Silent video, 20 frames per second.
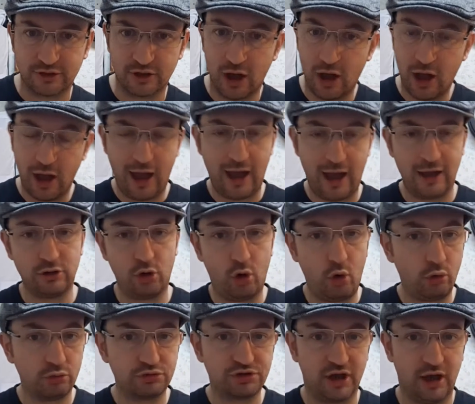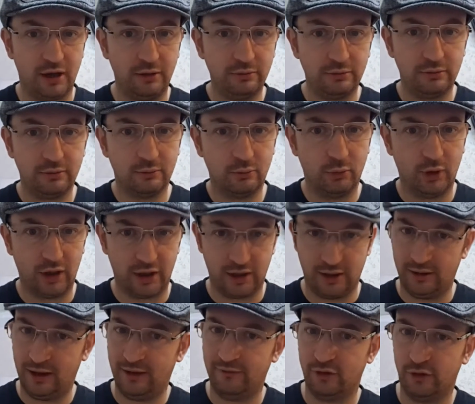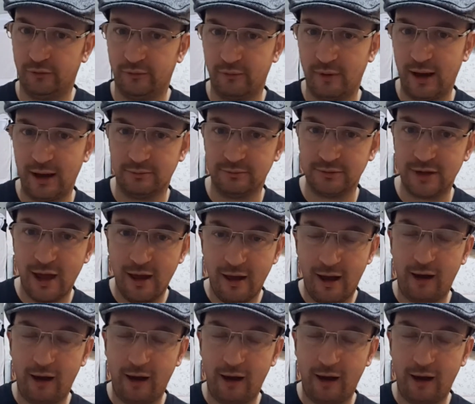And also, we're going to have another round